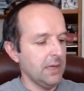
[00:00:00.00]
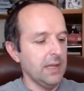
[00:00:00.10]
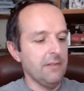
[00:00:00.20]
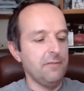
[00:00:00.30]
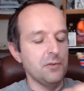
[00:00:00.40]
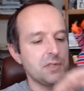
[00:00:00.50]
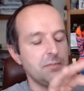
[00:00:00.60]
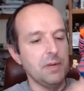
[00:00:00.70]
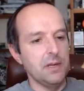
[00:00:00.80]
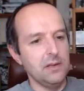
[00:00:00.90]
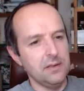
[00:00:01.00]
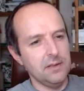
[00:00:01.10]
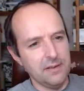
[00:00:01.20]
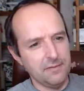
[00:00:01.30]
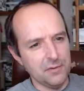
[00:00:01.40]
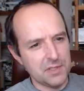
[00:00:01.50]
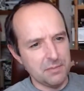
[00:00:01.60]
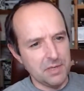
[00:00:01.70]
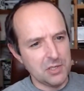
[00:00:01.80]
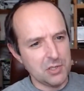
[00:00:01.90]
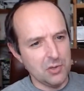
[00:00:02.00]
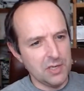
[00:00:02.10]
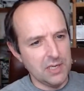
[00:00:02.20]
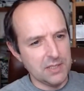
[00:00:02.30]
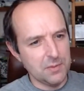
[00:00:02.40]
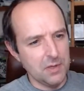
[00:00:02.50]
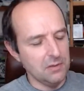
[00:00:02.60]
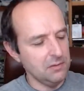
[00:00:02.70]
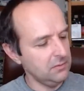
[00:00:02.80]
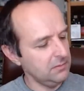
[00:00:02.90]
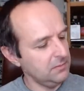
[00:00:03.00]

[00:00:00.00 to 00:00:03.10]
And that foot's a bit shonky as well.